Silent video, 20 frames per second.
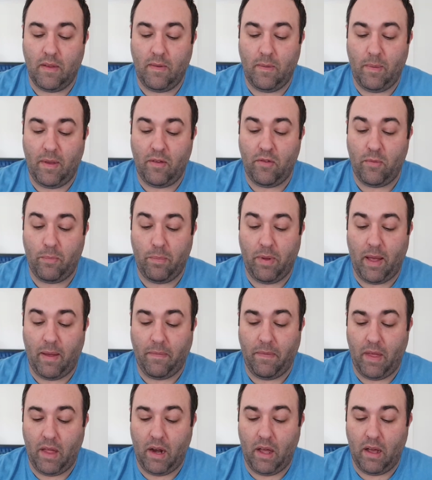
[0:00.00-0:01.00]
So I I should
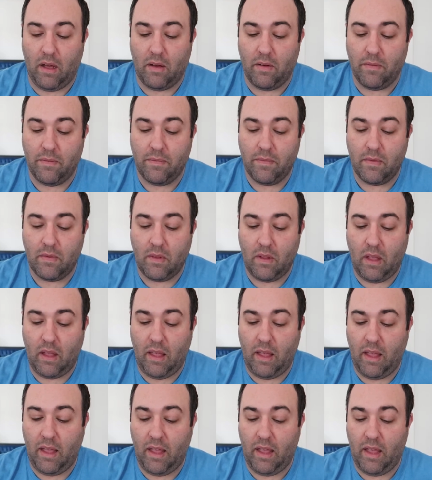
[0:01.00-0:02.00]
pop that out.
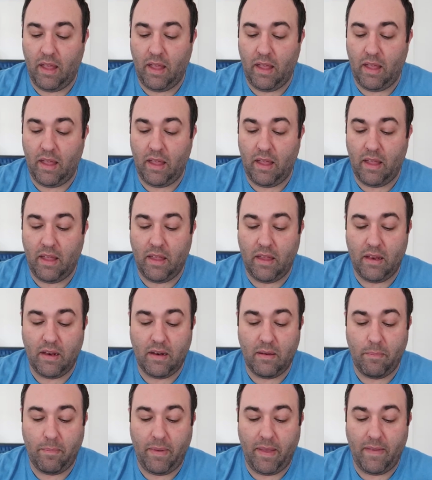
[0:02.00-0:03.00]
And